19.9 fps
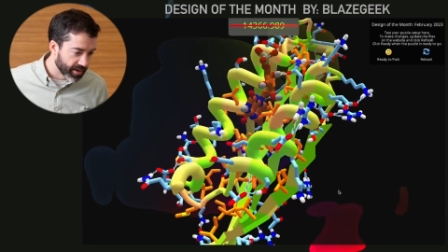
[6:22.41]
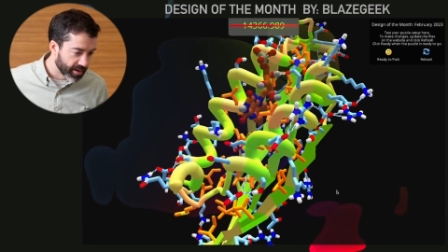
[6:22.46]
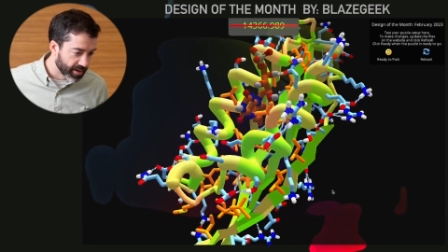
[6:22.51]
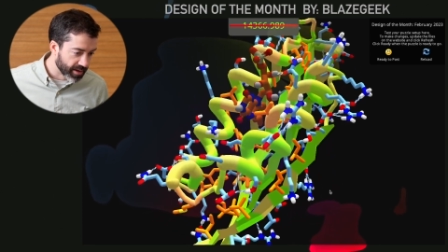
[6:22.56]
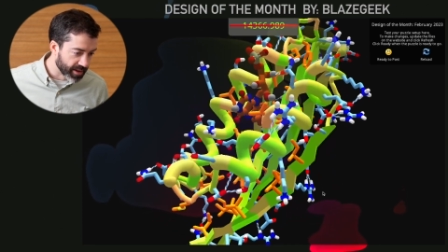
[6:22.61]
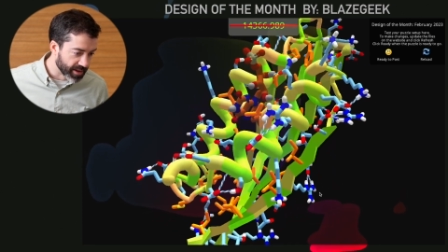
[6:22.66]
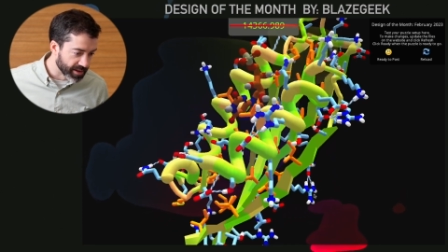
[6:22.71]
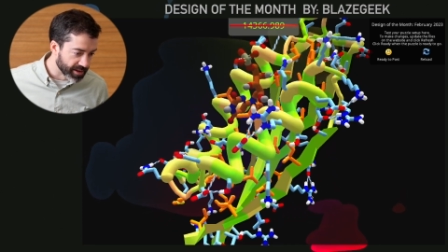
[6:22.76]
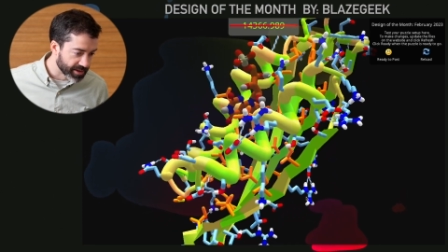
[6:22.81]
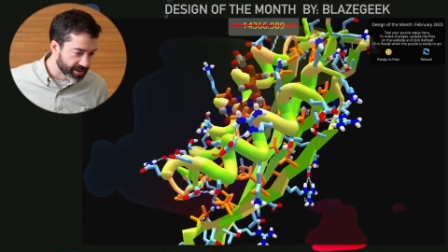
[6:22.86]

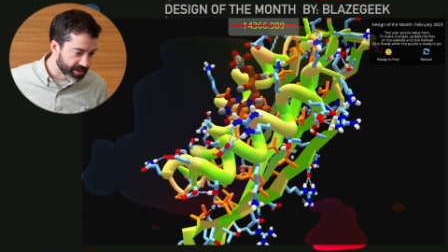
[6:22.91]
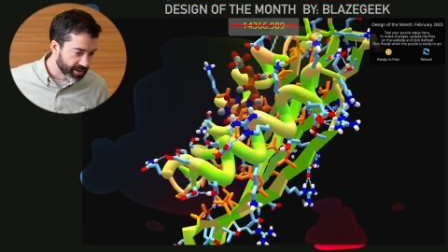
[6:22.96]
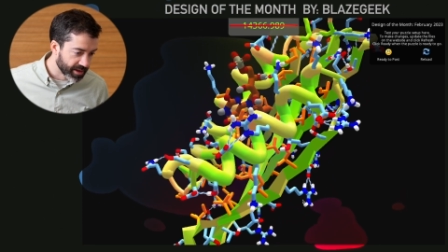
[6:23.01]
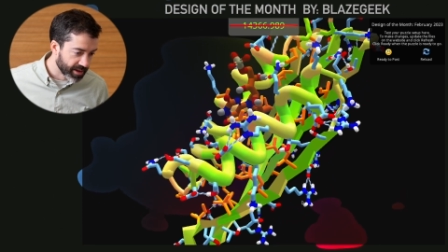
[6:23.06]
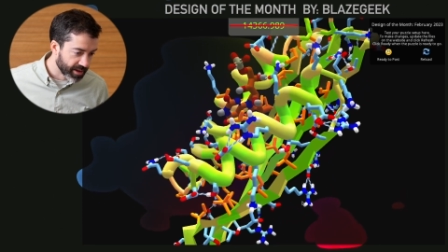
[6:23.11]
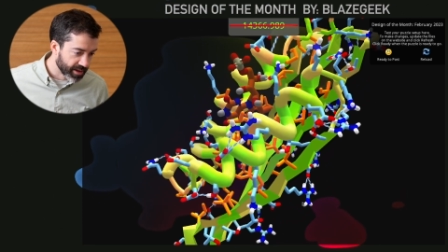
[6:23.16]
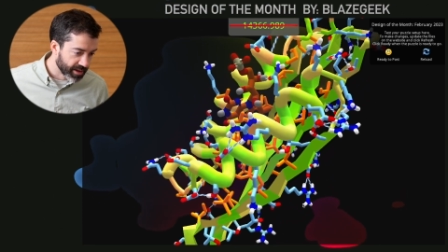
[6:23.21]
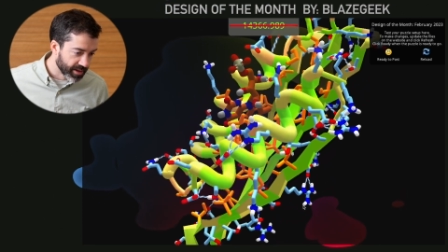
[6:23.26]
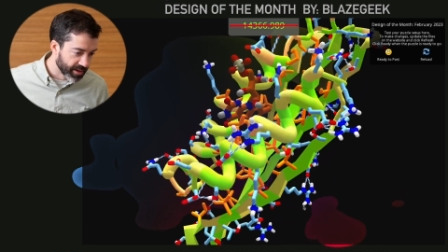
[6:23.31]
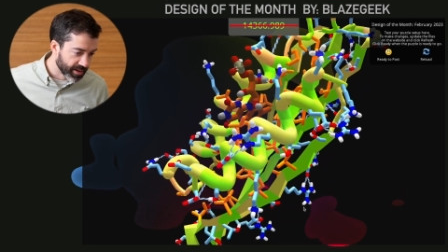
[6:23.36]
This
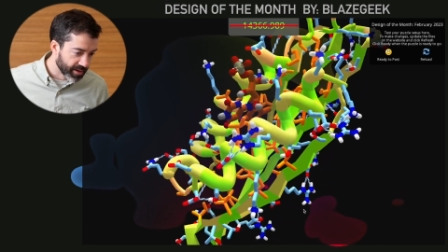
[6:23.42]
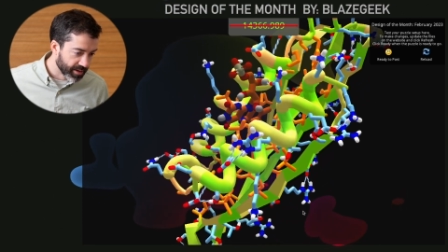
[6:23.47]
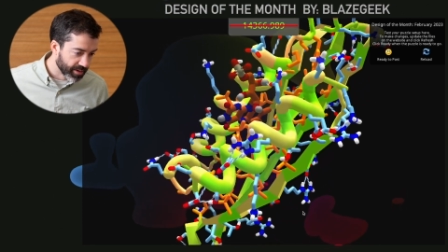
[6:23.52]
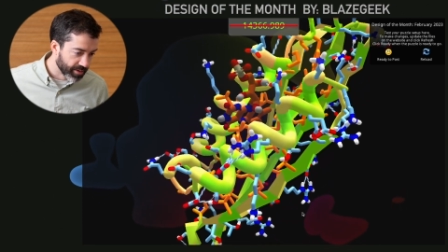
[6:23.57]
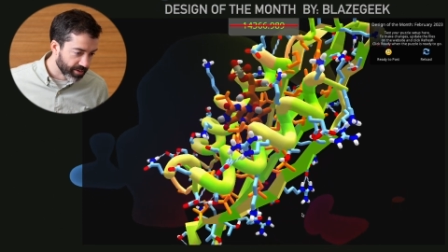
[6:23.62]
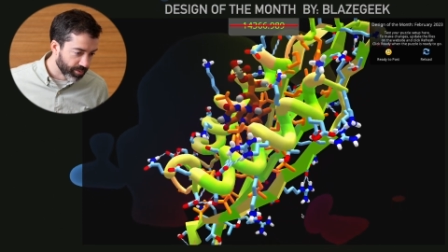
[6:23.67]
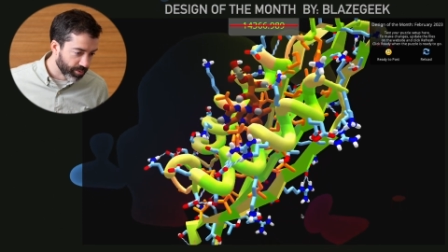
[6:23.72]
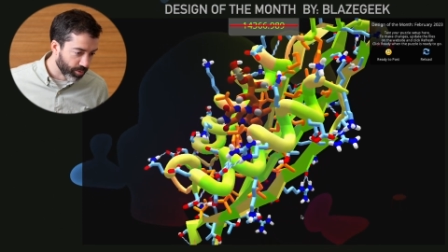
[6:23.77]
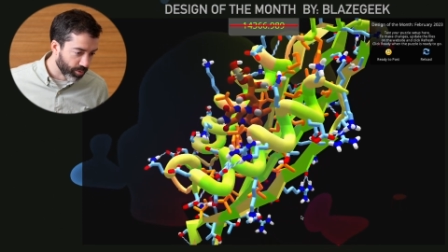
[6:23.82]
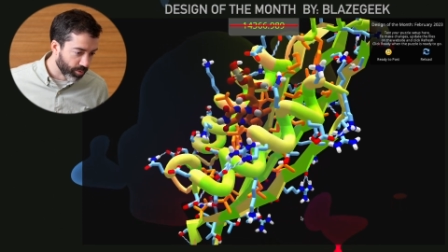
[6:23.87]

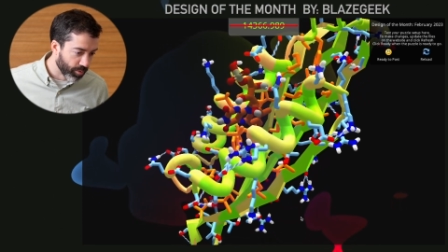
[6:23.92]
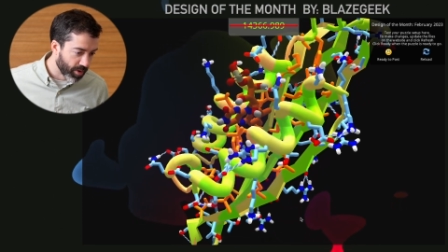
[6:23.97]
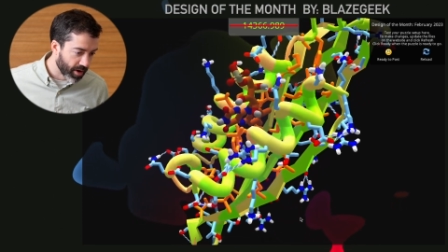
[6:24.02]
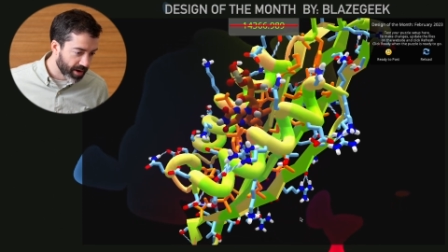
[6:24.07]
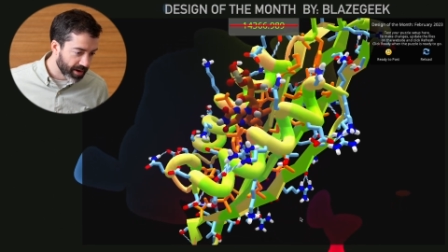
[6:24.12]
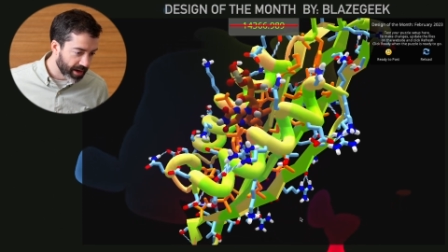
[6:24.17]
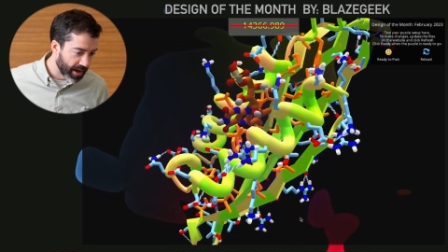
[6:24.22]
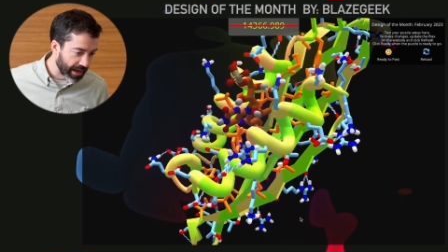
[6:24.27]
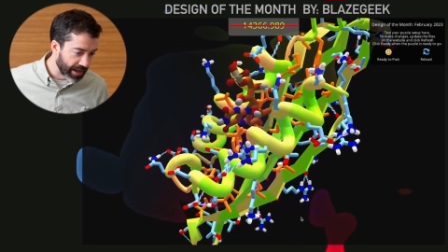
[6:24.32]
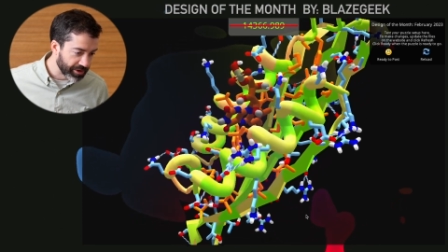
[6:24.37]

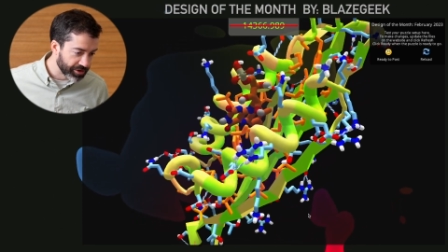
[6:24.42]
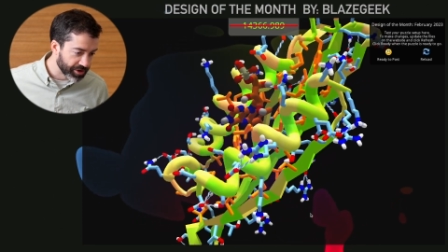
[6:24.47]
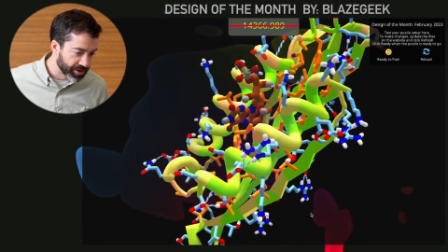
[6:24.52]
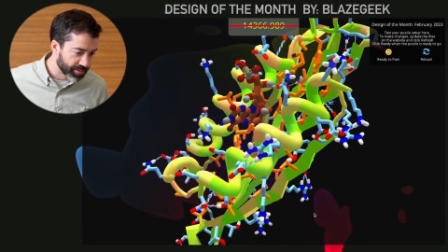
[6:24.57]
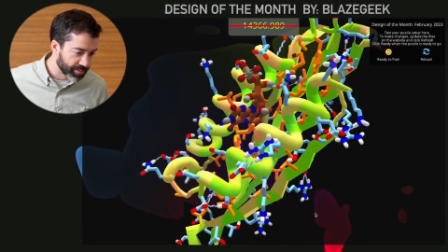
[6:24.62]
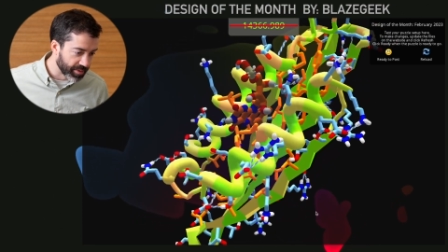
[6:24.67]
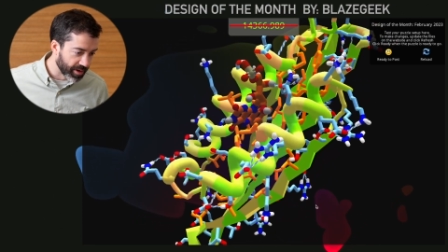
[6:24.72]
one hydrogen